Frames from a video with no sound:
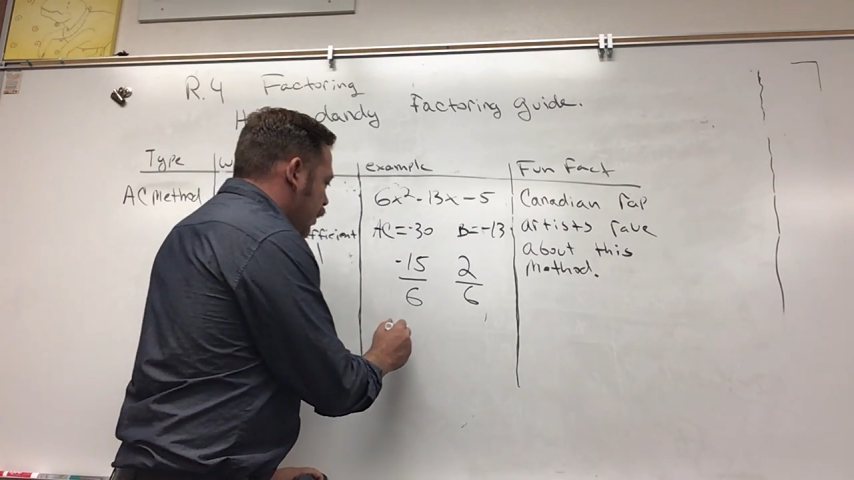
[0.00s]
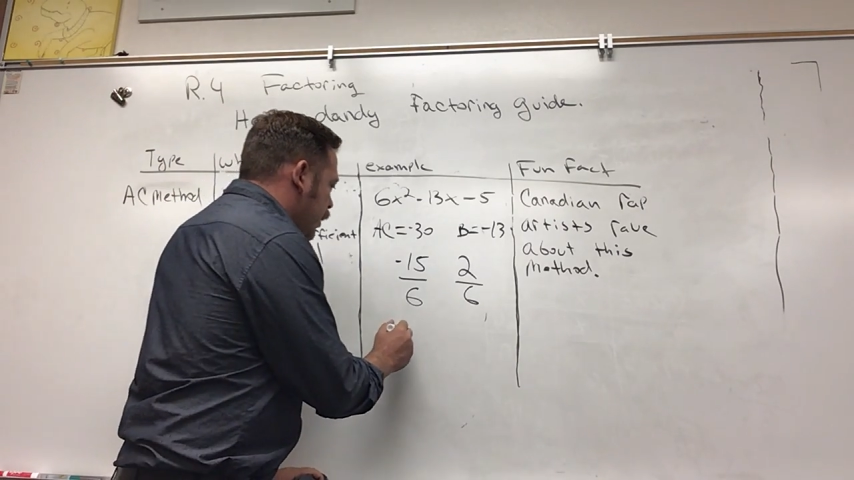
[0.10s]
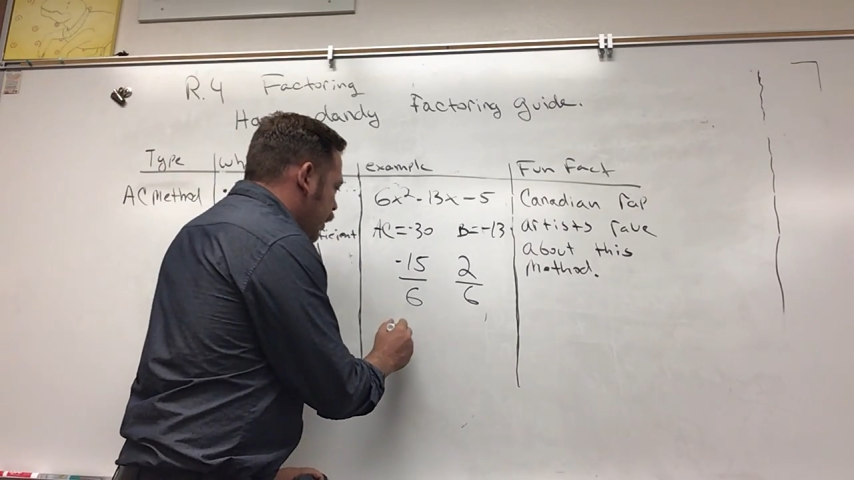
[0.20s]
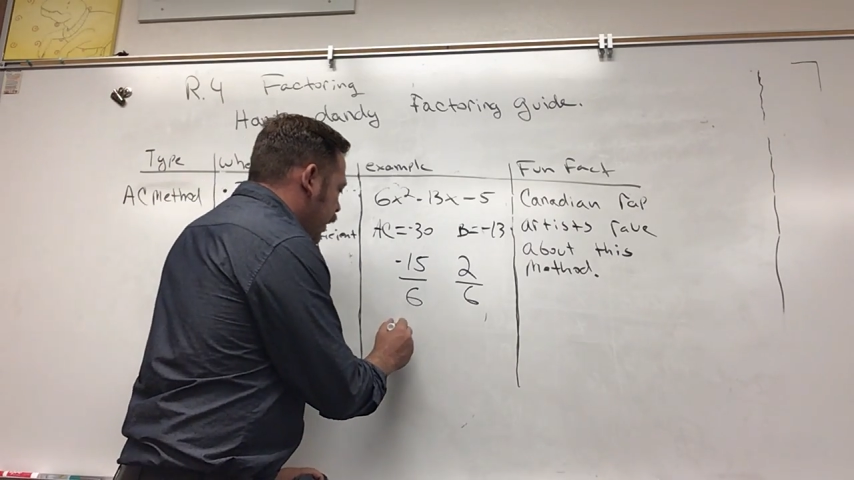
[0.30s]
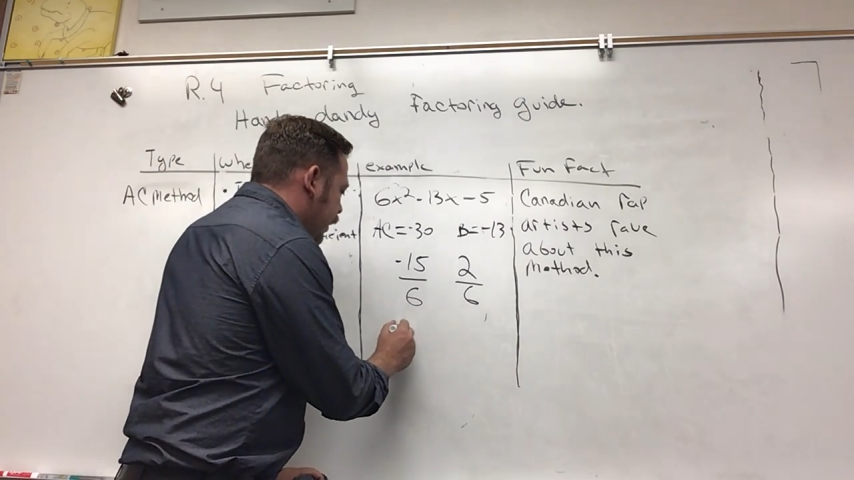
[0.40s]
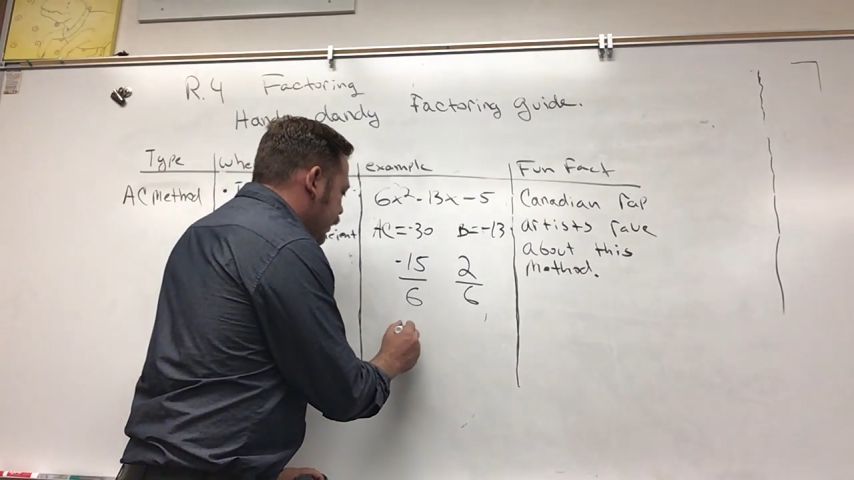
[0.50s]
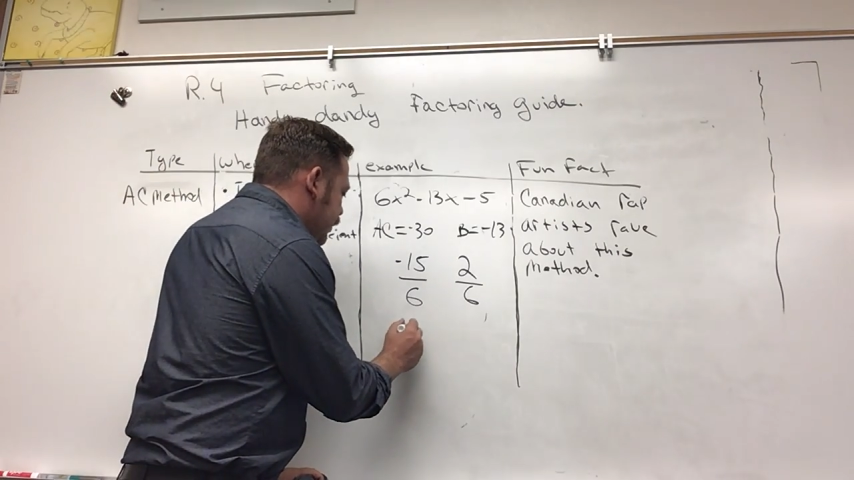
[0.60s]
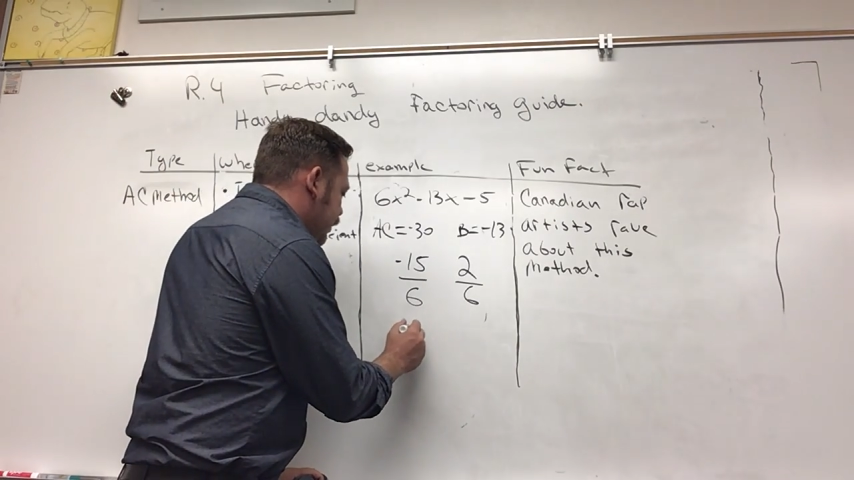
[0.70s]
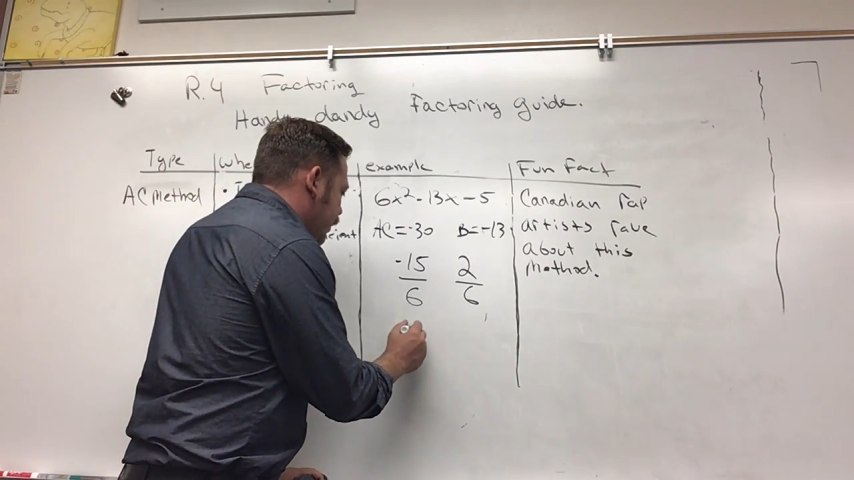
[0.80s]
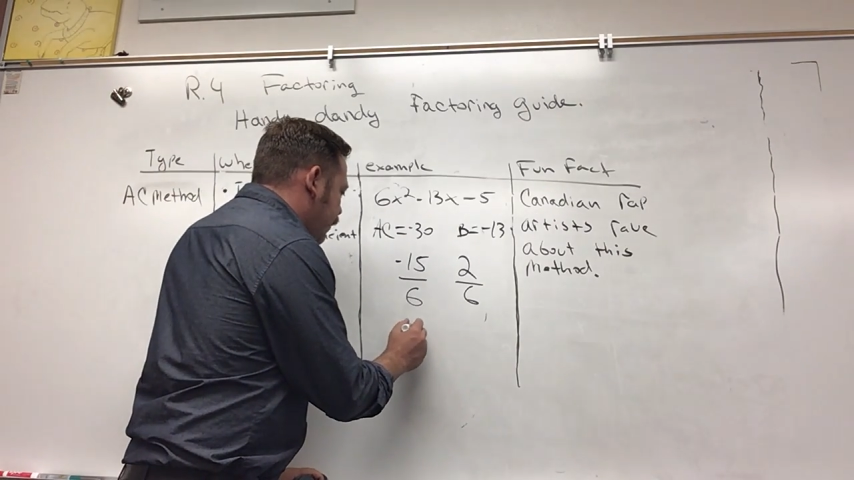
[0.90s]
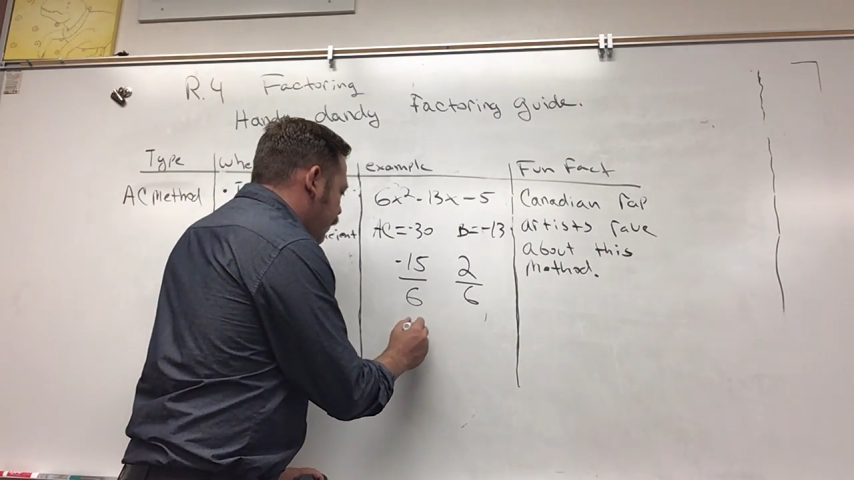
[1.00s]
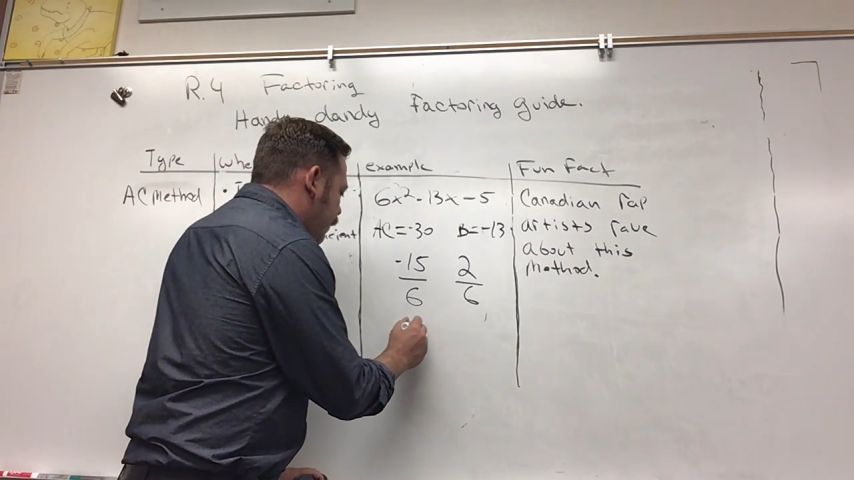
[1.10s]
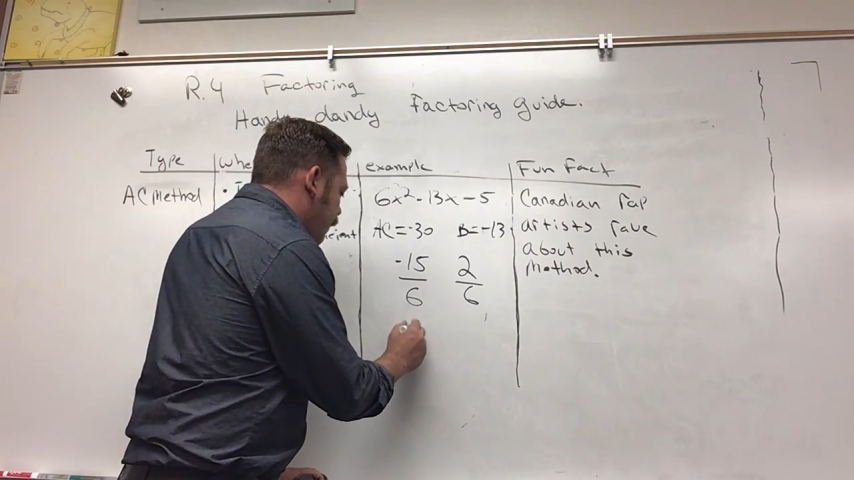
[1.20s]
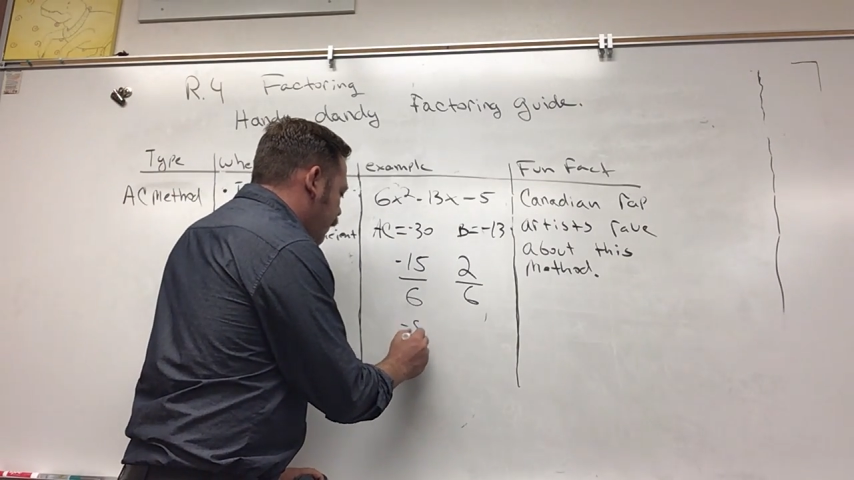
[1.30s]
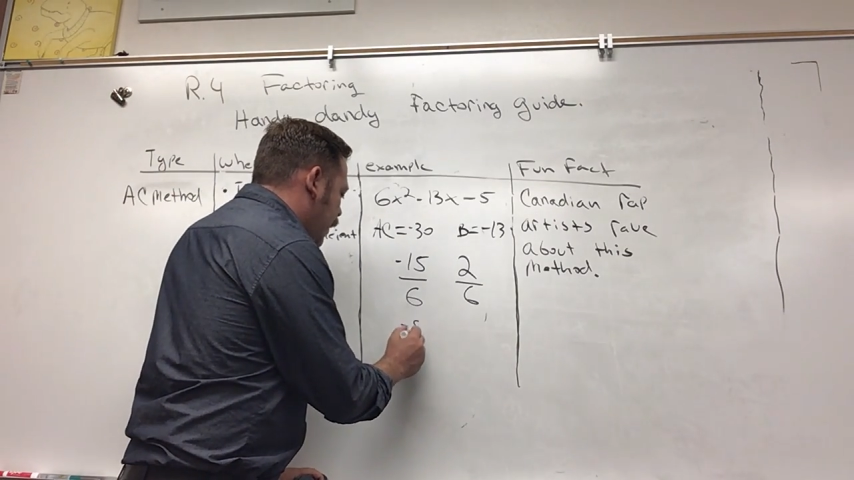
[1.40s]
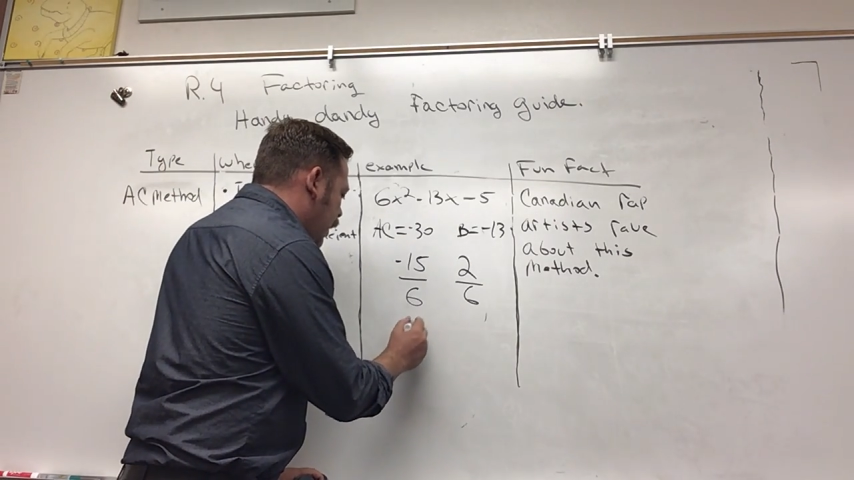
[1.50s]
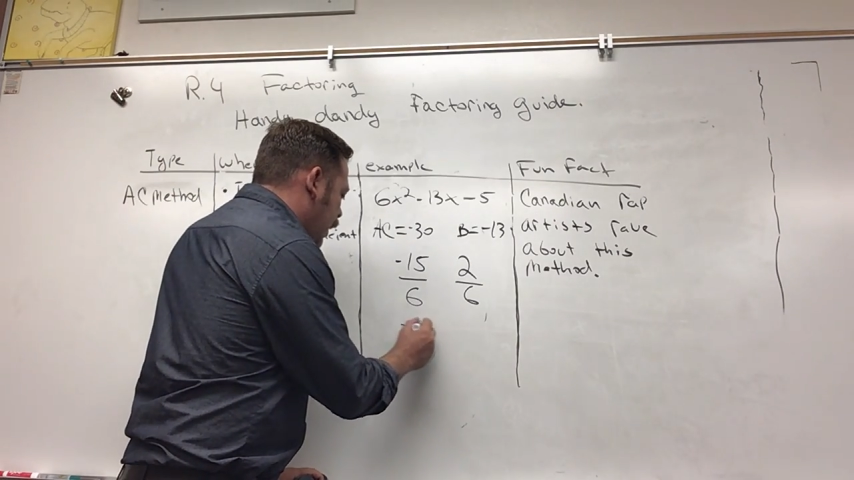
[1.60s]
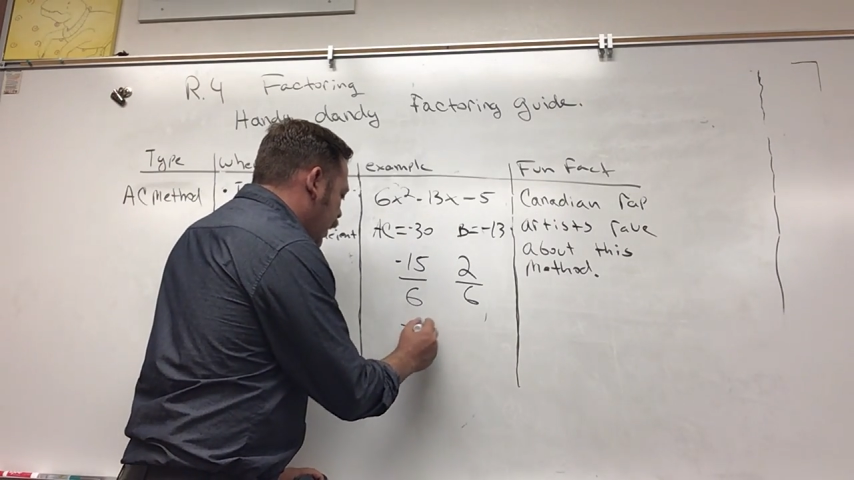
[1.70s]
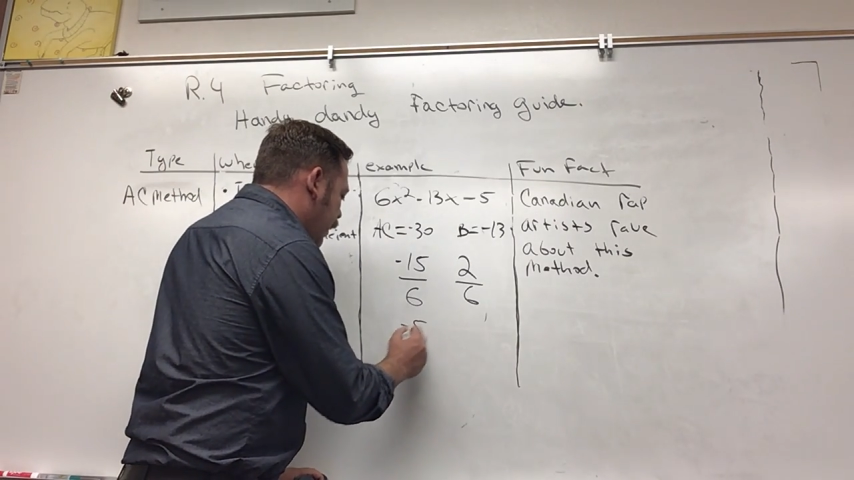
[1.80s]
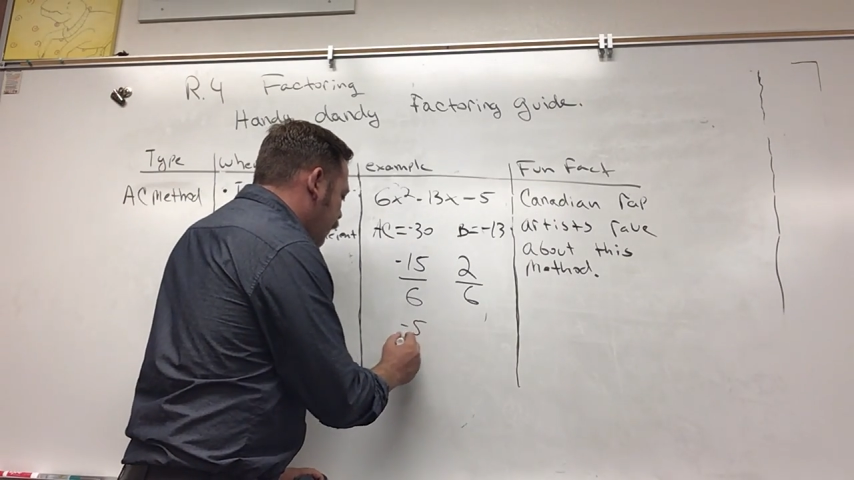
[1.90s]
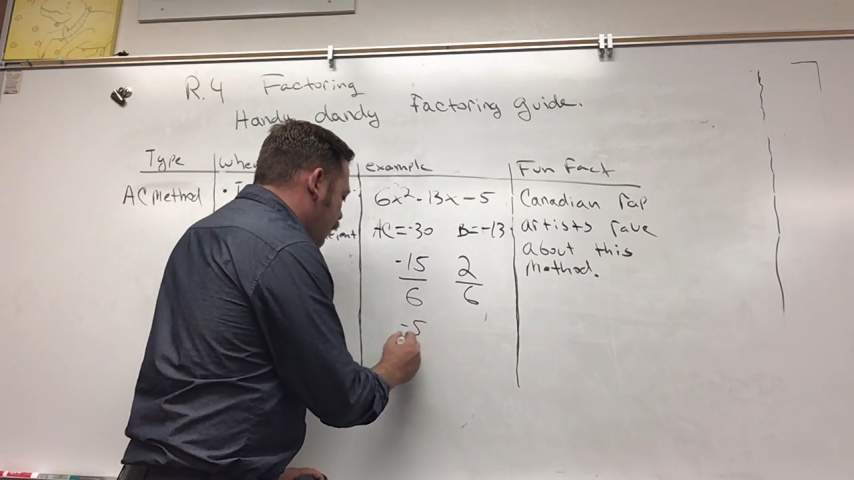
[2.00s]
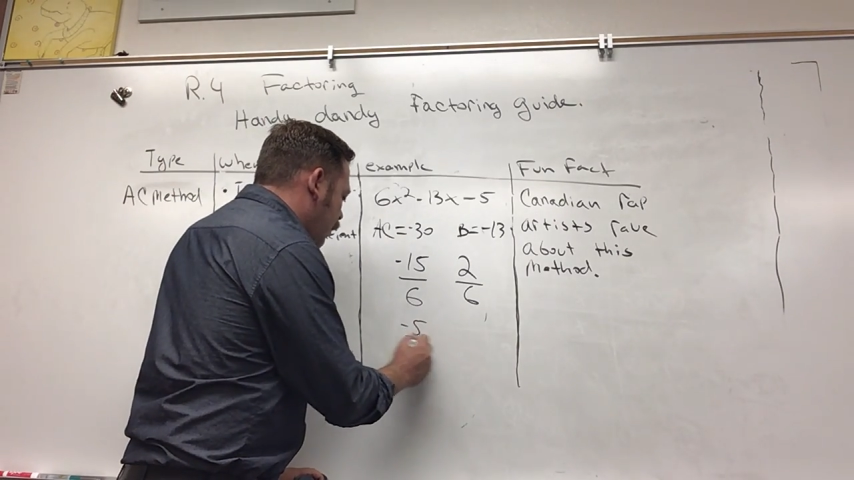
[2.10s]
negative 5